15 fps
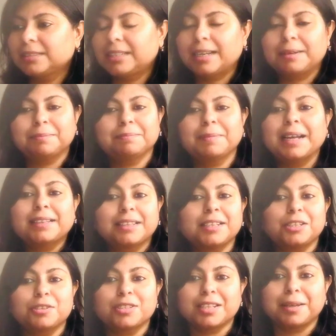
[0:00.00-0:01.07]
Yeah, bad
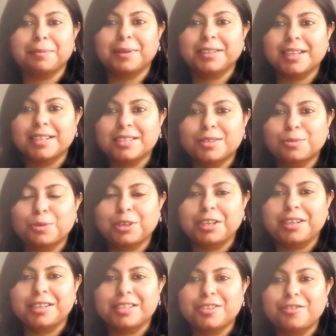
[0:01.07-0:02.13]
thing to say, but that's what
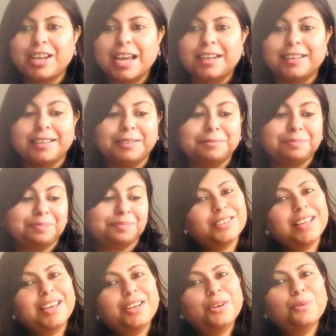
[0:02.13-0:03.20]
it is, reality. So
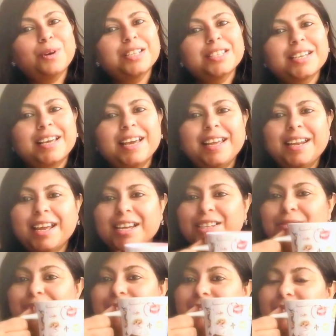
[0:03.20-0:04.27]
thank you once again
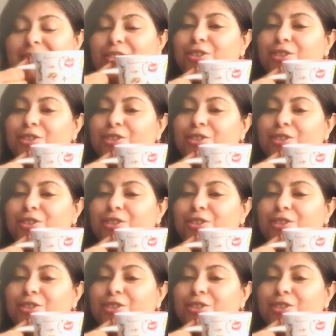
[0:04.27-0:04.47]
and